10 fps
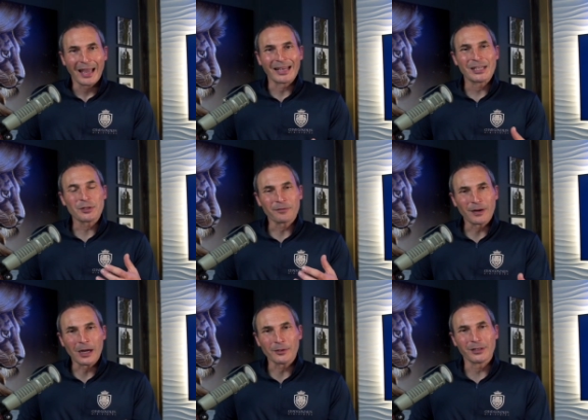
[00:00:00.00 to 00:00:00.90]
and he's our
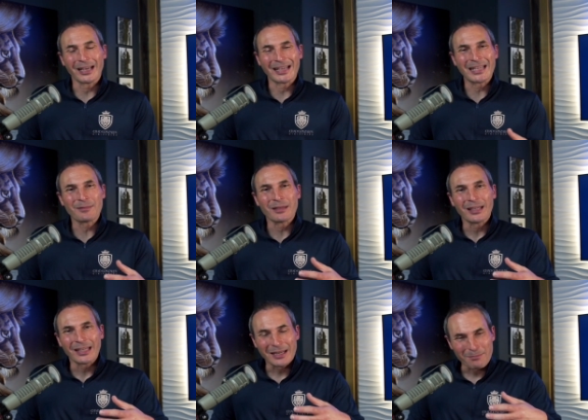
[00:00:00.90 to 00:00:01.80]
Father, and he,
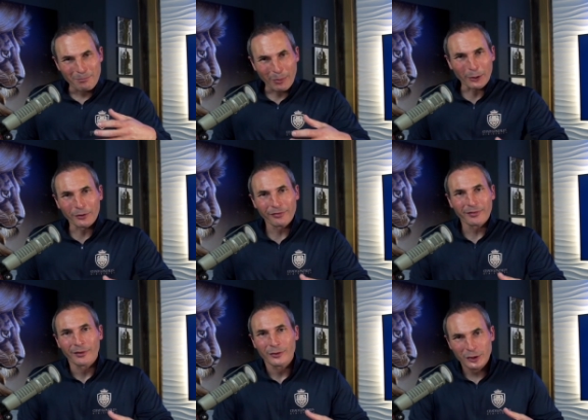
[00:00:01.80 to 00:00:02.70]
he birthed
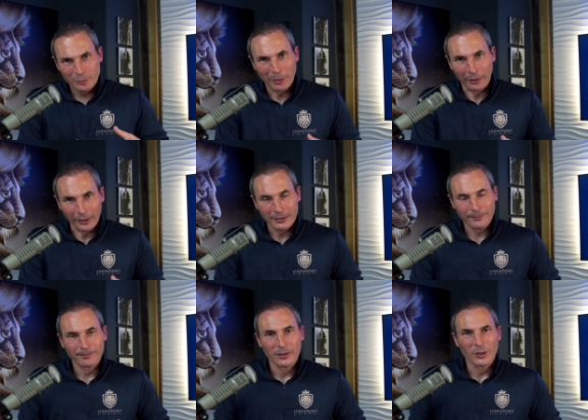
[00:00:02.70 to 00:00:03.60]
spirit.
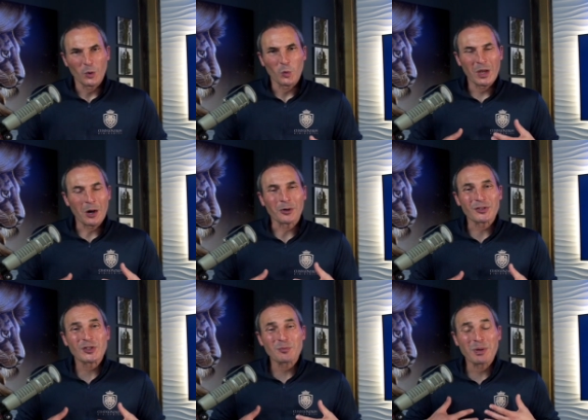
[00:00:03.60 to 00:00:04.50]
We are a
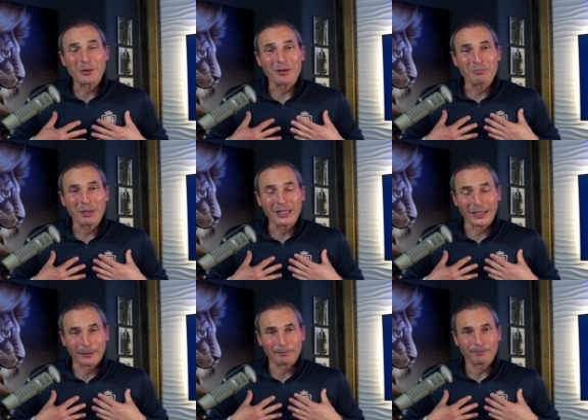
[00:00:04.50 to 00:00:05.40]
spirit
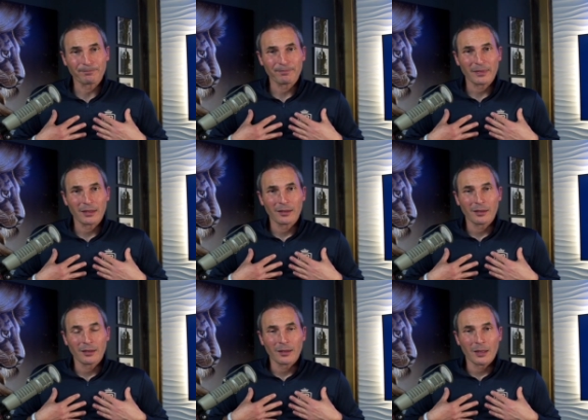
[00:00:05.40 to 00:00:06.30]
being.
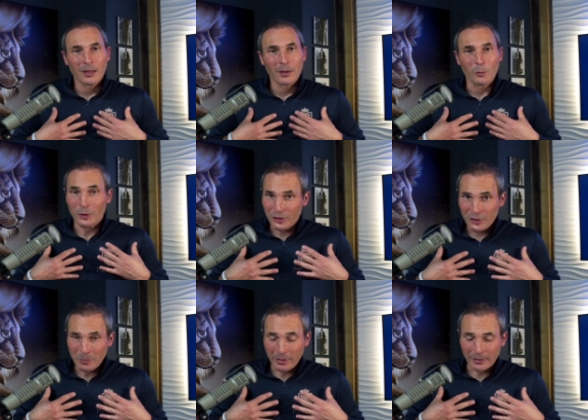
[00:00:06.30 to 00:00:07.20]
We're a
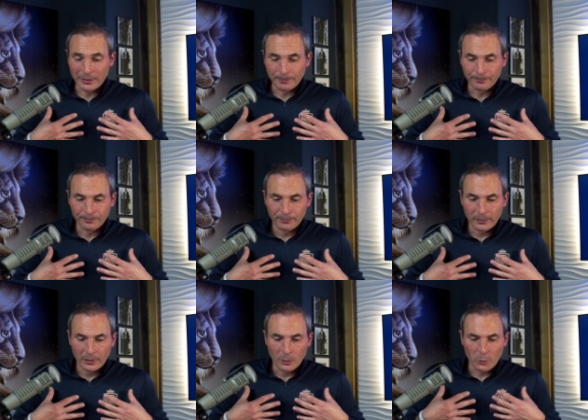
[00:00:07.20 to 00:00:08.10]
spirit.
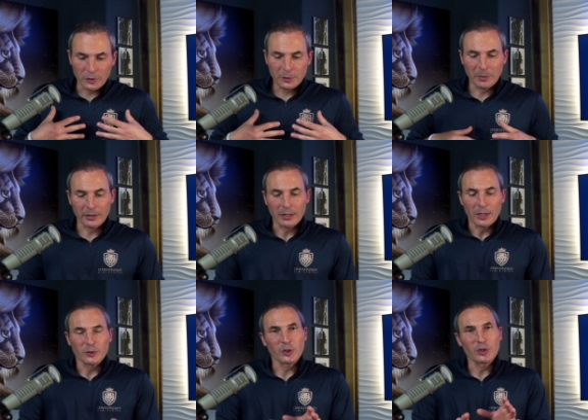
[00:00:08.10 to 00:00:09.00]
We're a spirit.
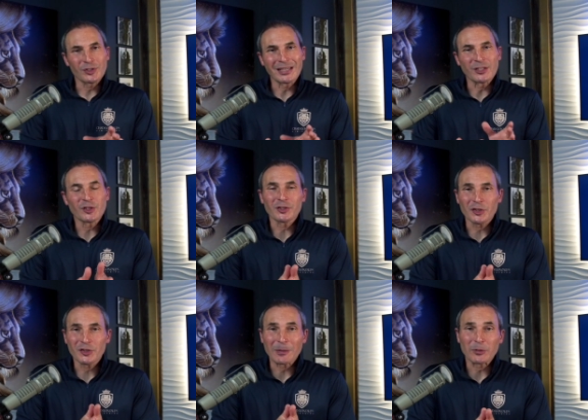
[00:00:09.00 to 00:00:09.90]
So you see in
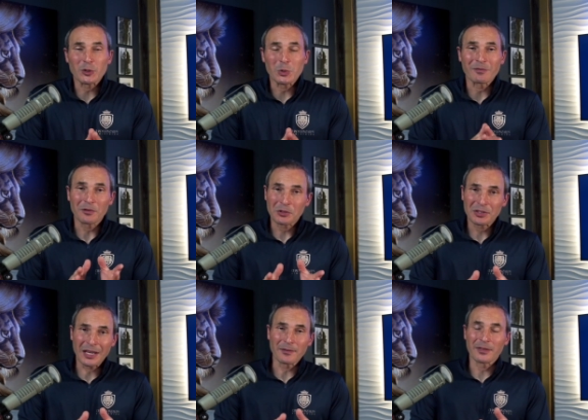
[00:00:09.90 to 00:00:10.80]
Genesis chapter two and verse
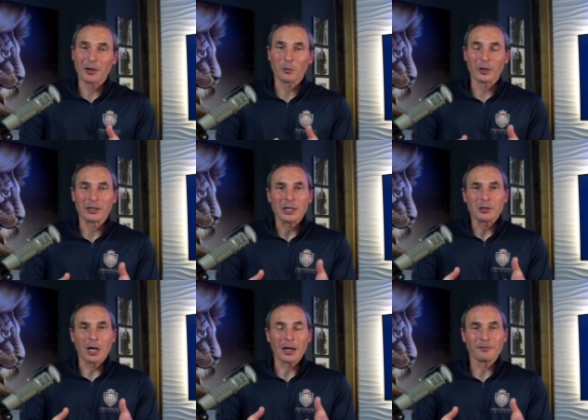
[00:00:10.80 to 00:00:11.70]
seven that when
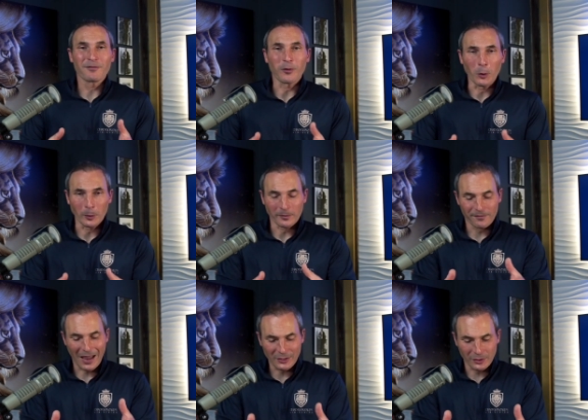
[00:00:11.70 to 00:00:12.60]
God formed,
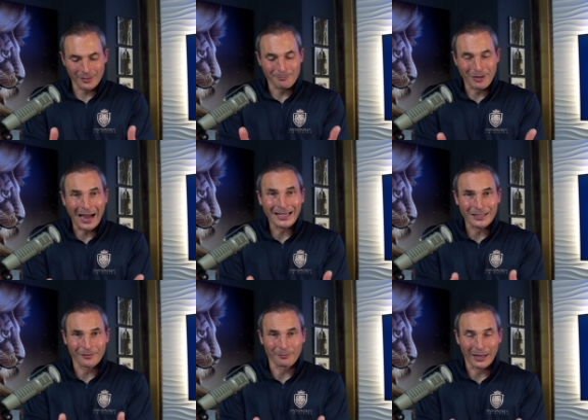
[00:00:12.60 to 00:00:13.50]
fashioned the
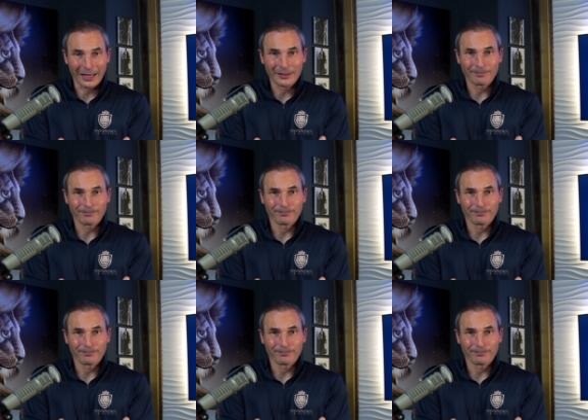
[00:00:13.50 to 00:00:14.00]
body of man,